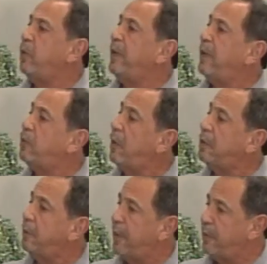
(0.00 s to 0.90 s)
of the way I
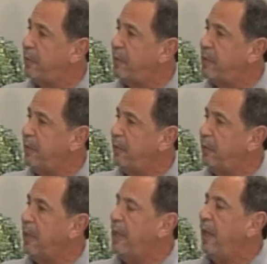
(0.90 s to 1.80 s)
talked about their
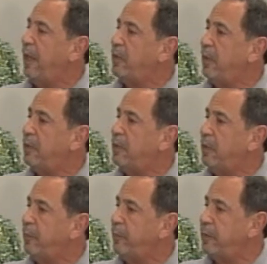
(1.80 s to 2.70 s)
material. Yes, I talked to
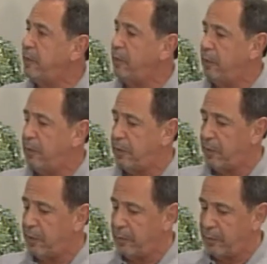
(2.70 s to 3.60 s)
them to, to
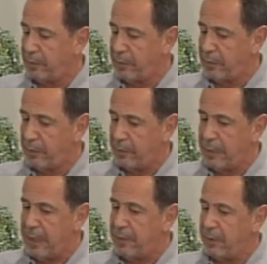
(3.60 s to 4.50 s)
their to
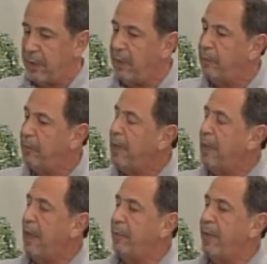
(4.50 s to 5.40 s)
to them
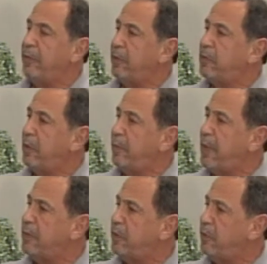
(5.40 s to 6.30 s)
about their scripts
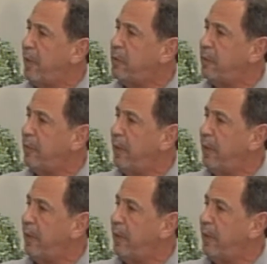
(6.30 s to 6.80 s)
as a director